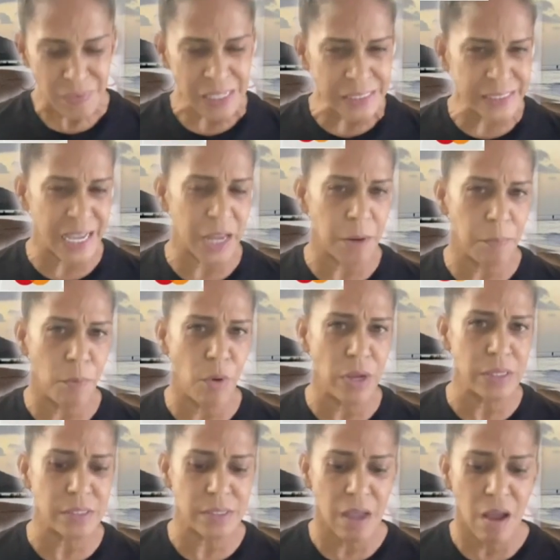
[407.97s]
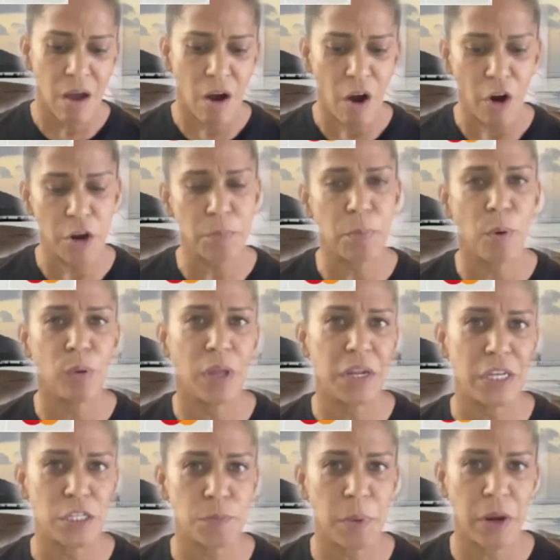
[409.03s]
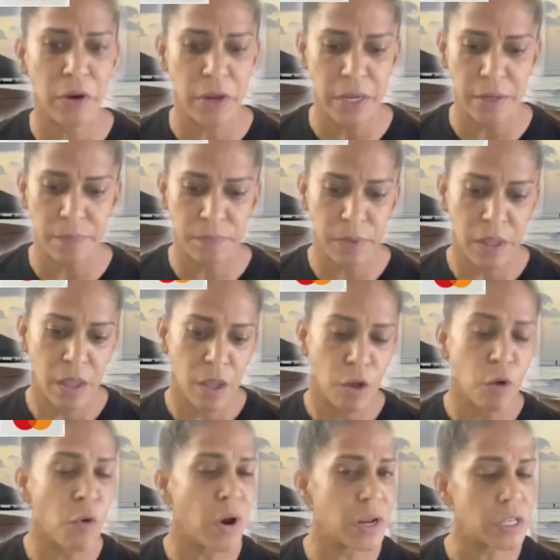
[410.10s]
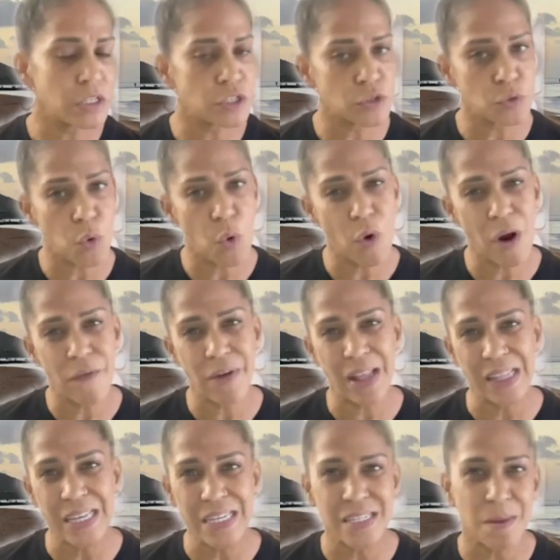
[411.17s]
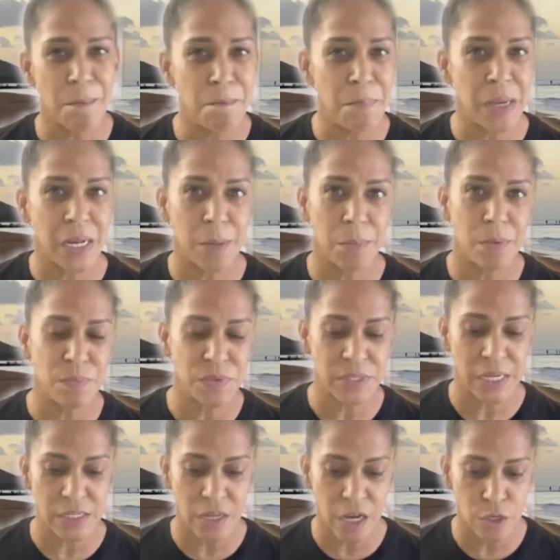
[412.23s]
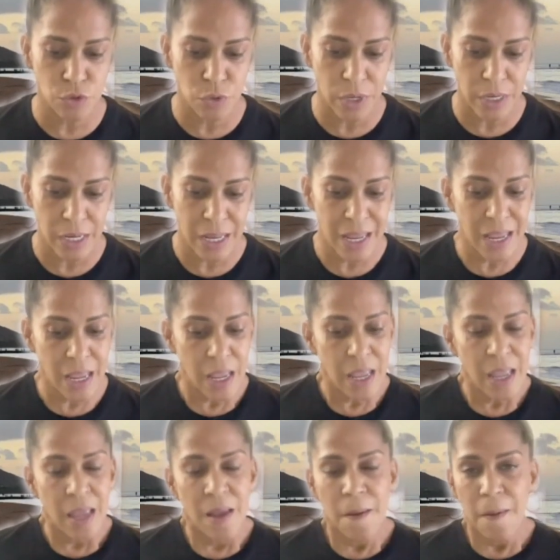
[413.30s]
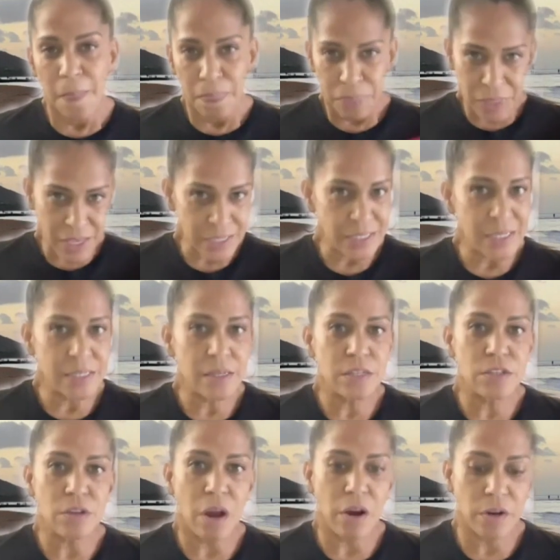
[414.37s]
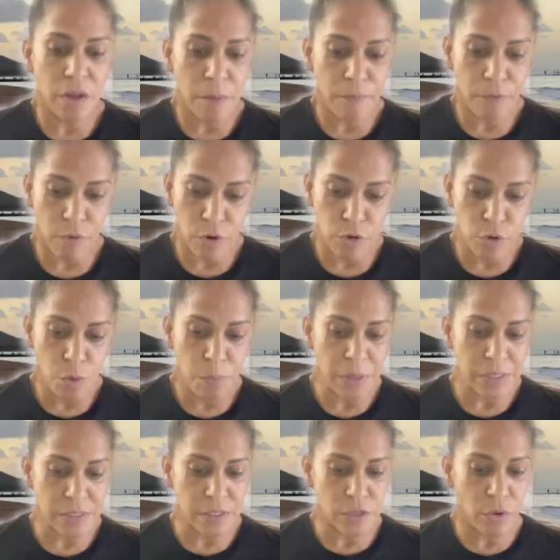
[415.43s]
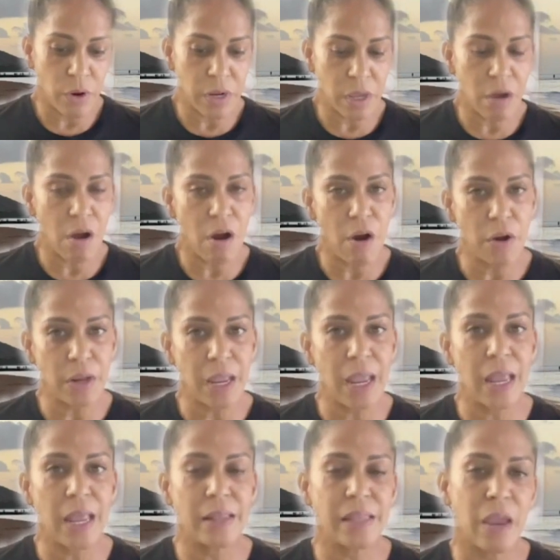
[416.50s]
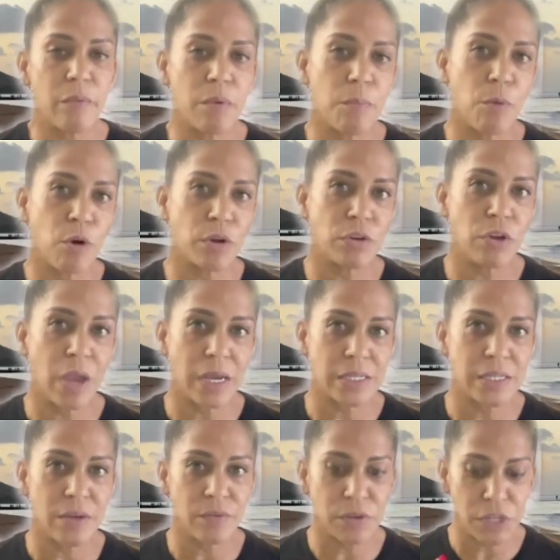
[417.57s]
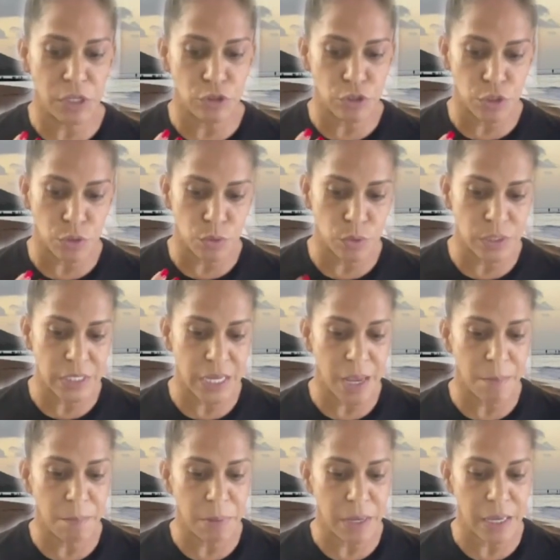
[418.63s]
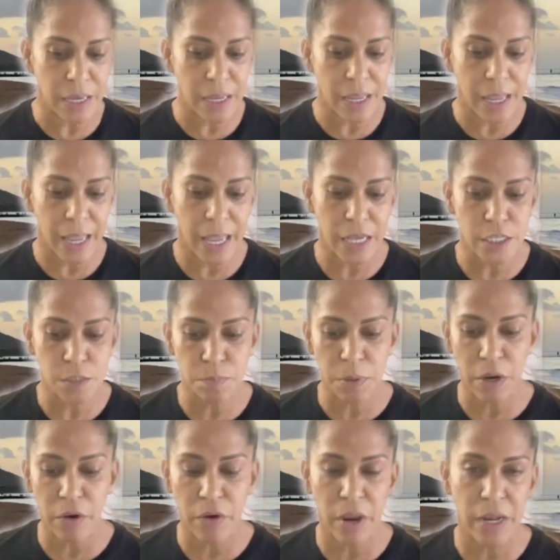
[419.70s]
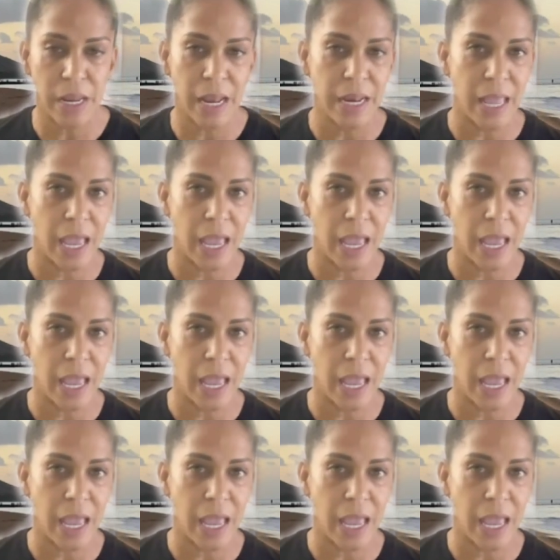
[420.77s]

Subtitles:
Data points, hard pull on Experian. Credit score of at least a minimum 600. This is a startup for a new business credit card, and they report your activity to DNB, Experian, and